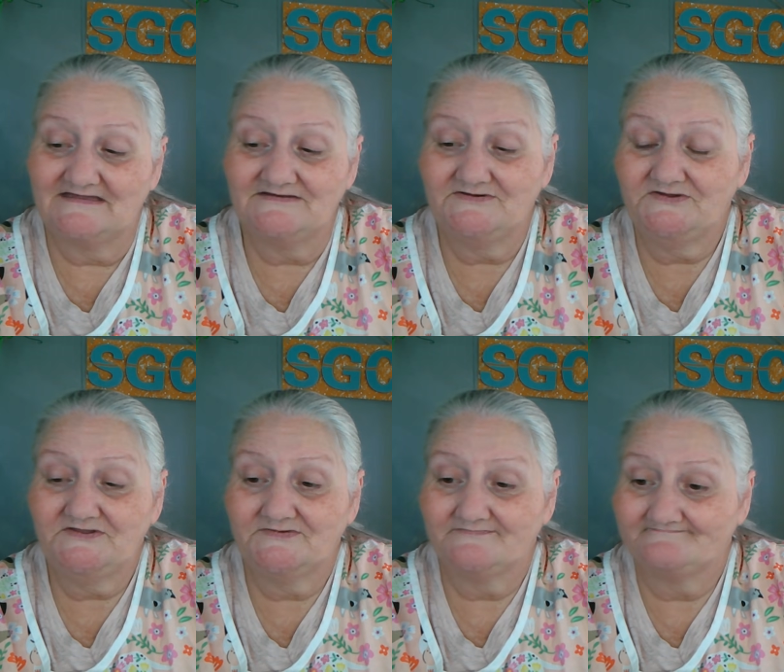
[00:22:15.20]
don't
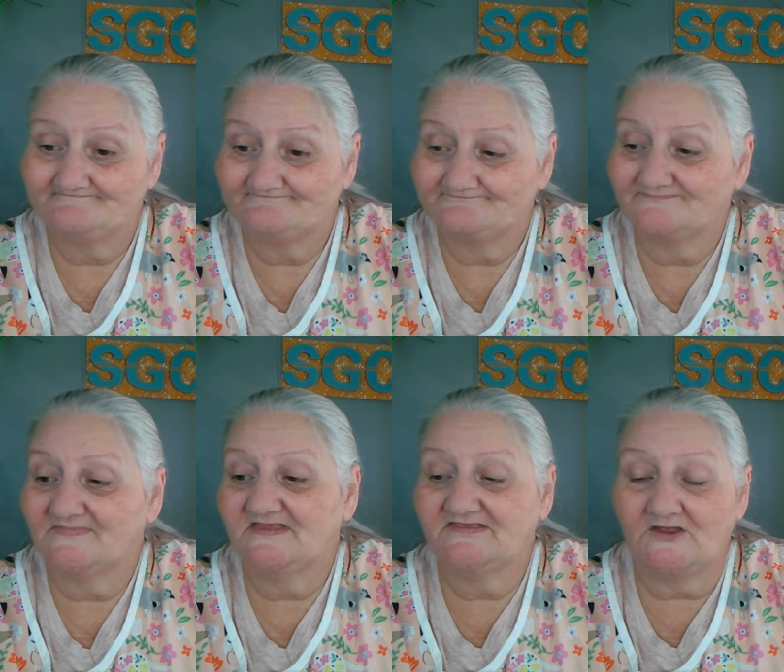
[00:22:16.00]
know,
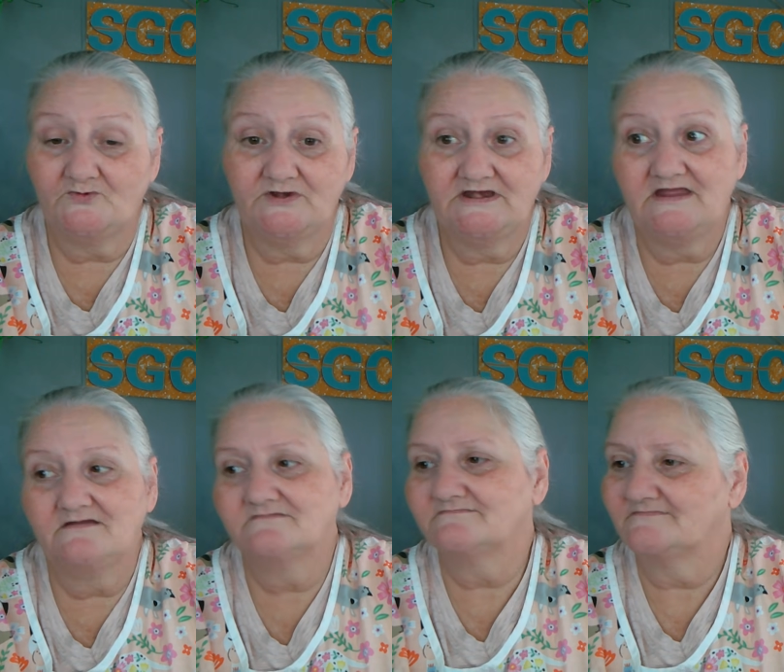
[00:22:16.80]
zoning
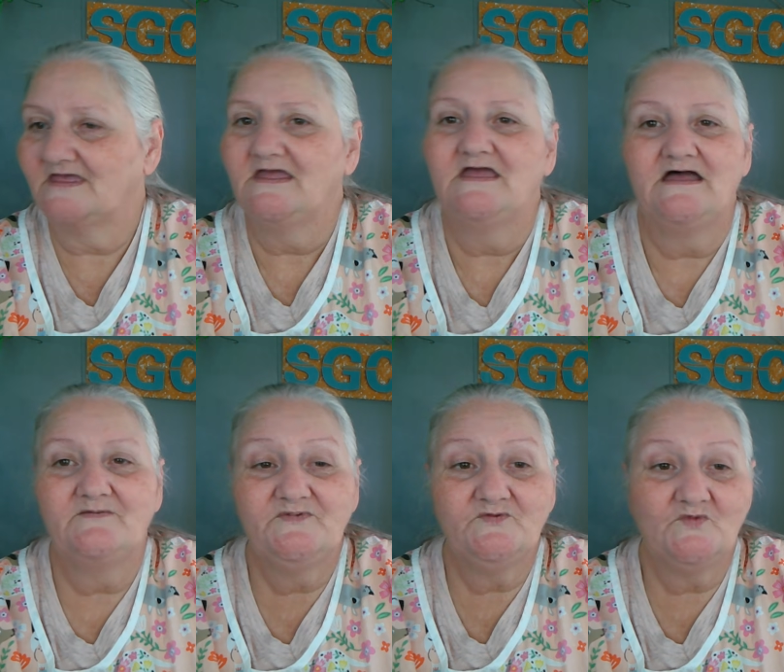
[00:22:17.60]
out.
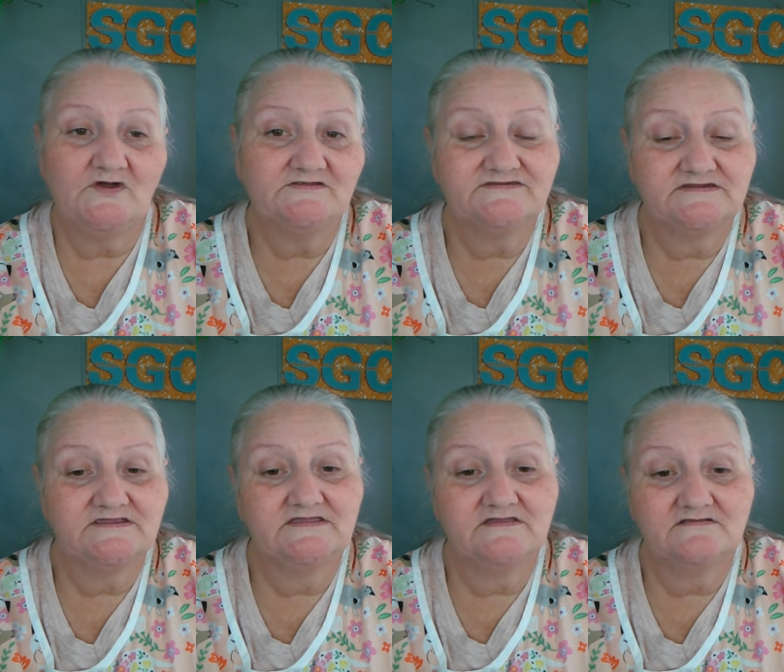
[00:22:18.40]
I've been
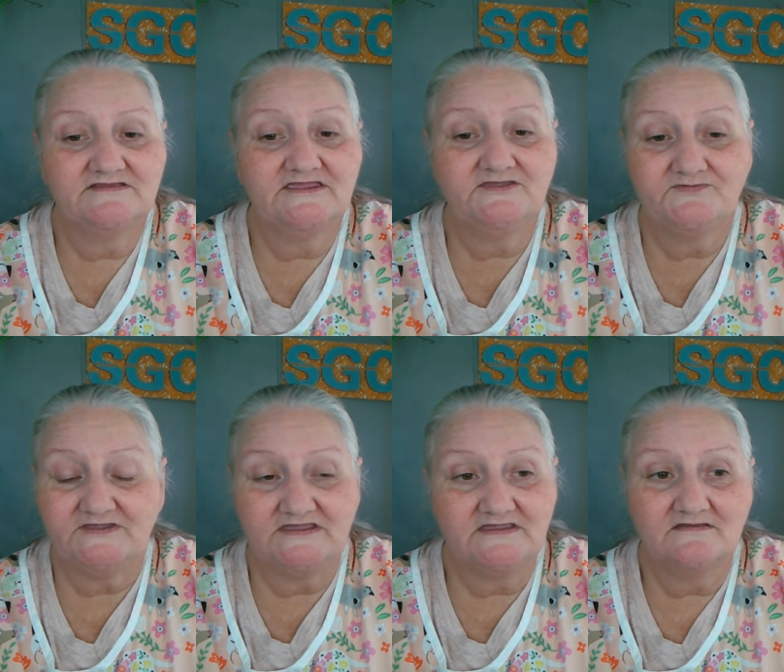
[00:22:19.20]
watching
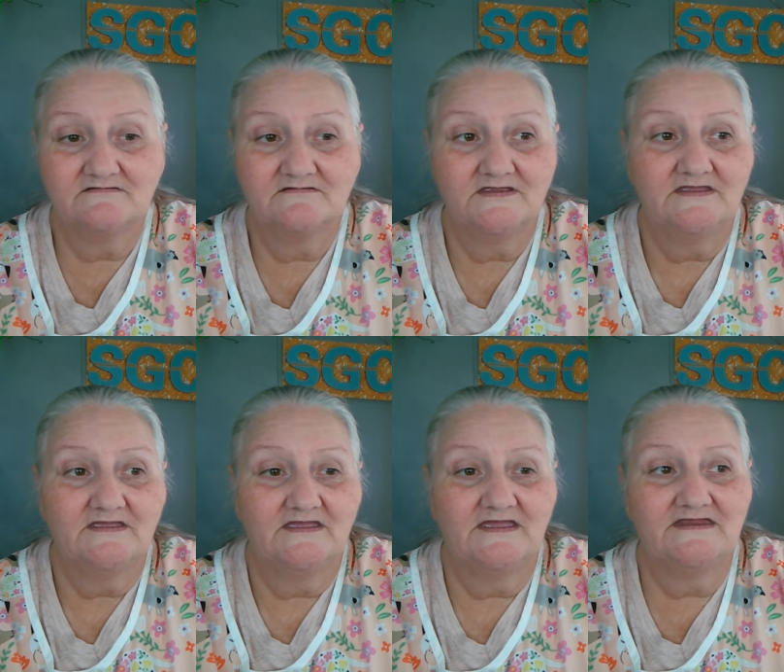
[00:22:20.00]
TV,
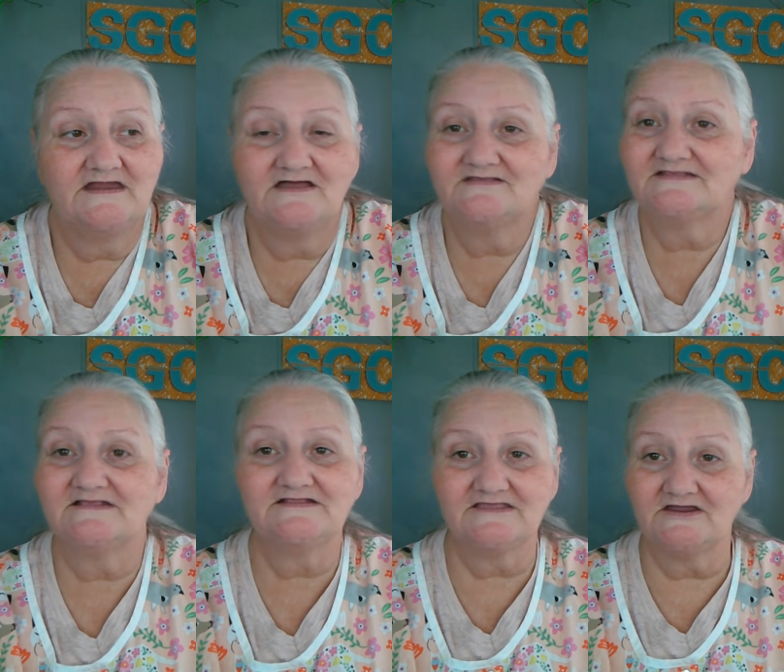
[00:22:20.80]
and I'll
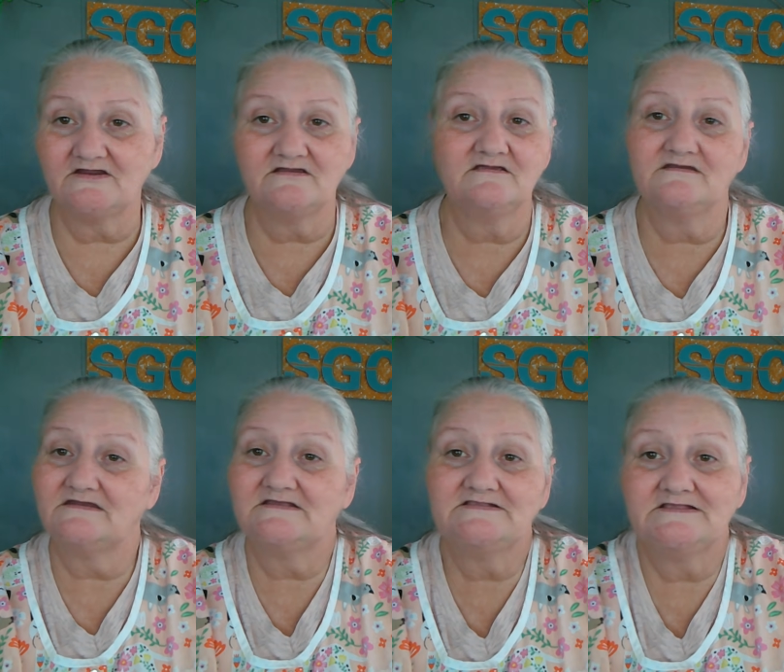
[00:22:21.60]
sit there, and
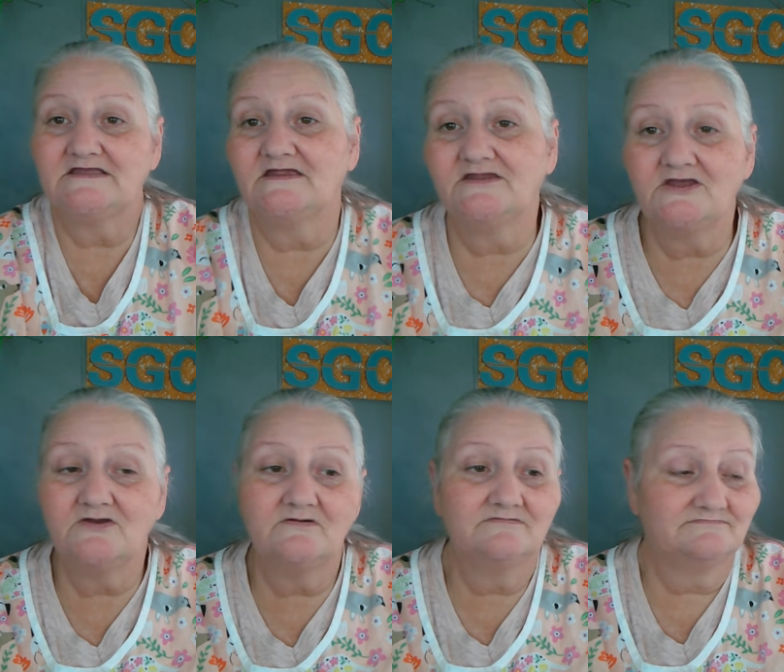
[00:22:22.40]
next thing I
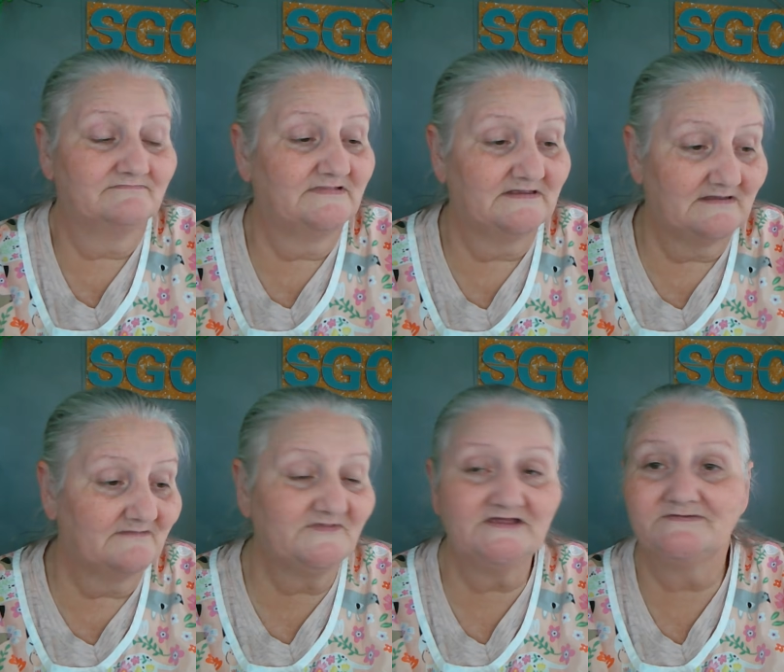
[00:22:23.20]
know,
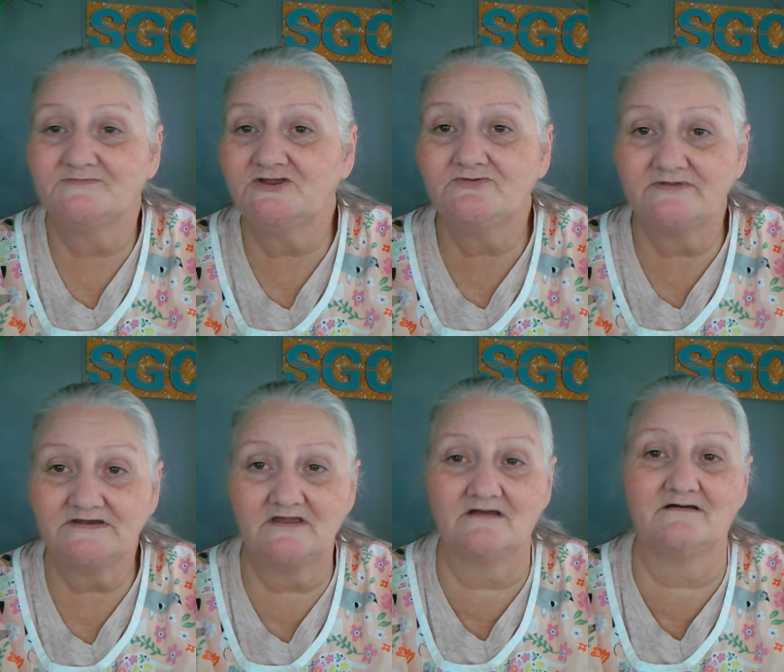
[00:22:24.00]
I'm not
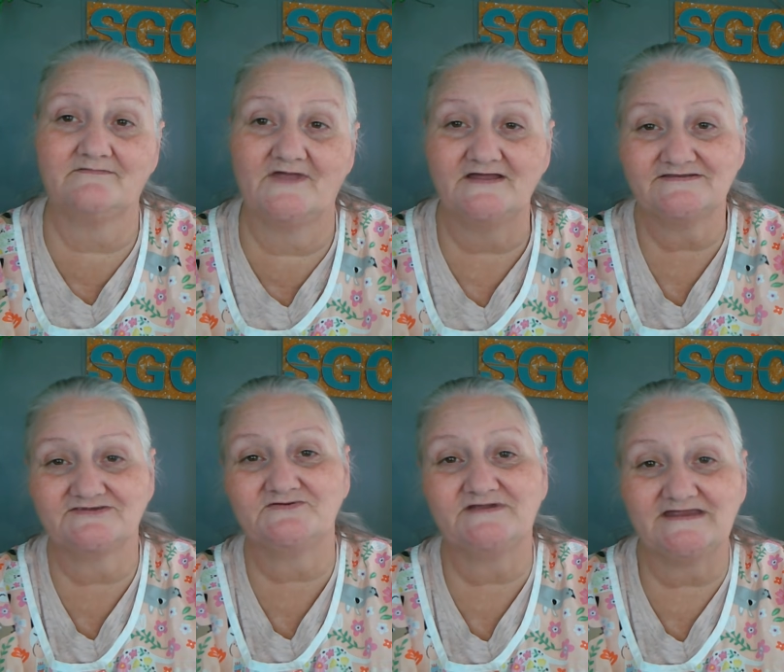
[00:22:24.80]
moving, I'm not
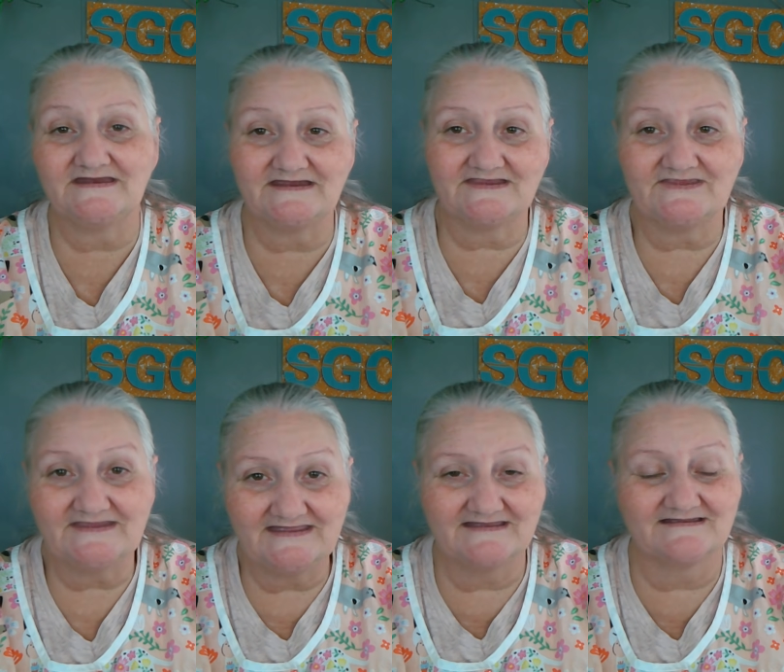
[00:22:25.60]
doing
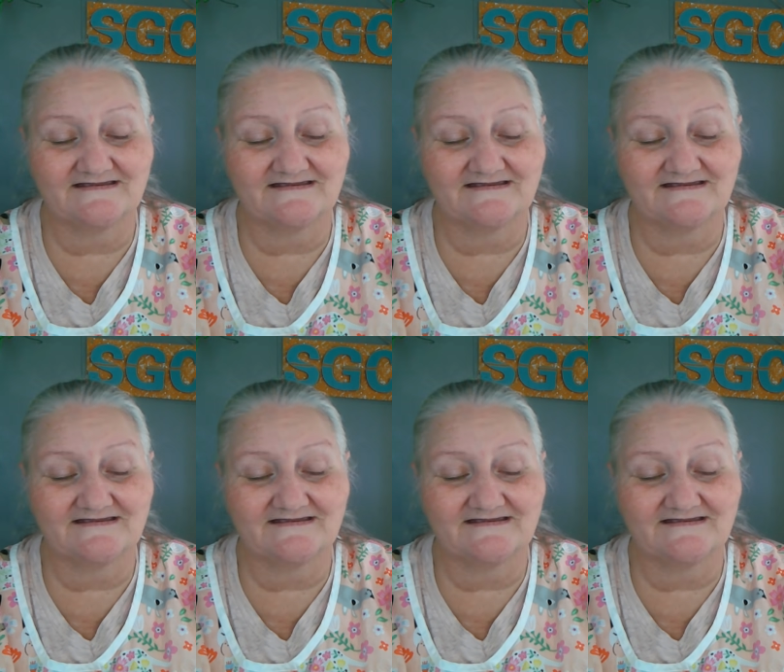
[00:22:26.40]
anything.